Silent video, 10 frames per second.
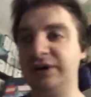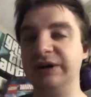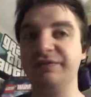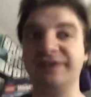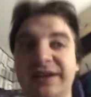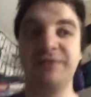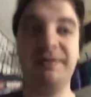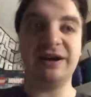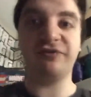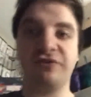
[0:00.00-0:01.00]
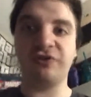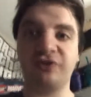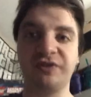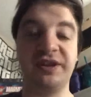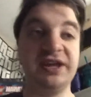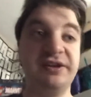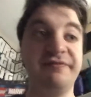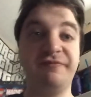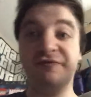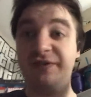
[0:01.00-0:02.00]
I'm finally back for the
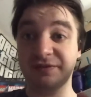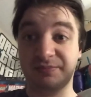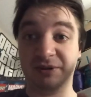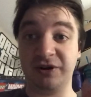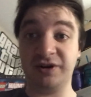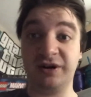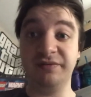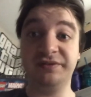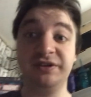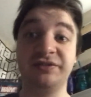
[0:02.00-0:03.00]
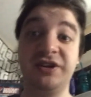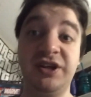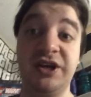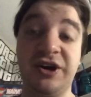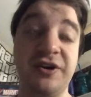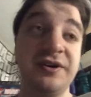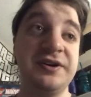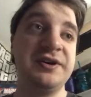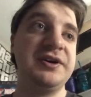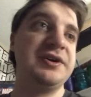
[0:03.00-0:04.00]
fifth part of DisneyYear.
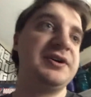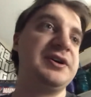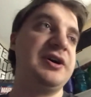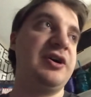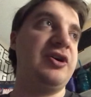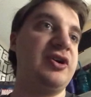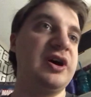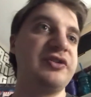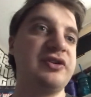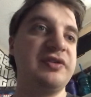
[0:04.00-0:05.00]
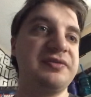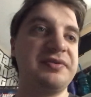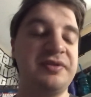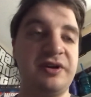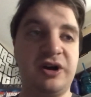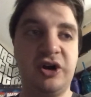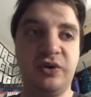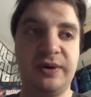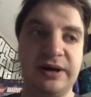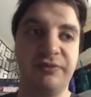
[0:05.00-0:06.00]
Alright, so
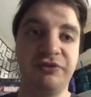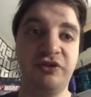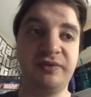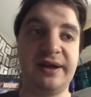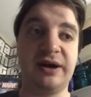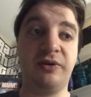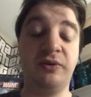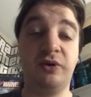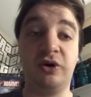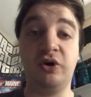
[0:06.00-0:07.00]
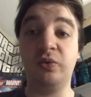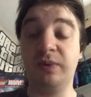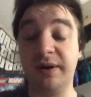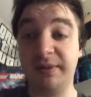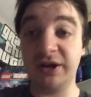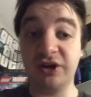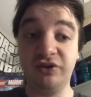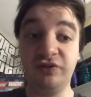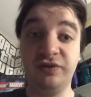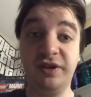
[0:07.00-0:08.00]
now, what am I gonna
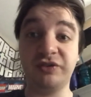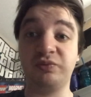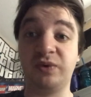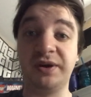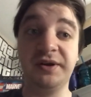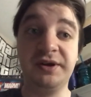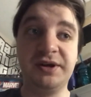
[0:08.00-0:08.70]
do for this one?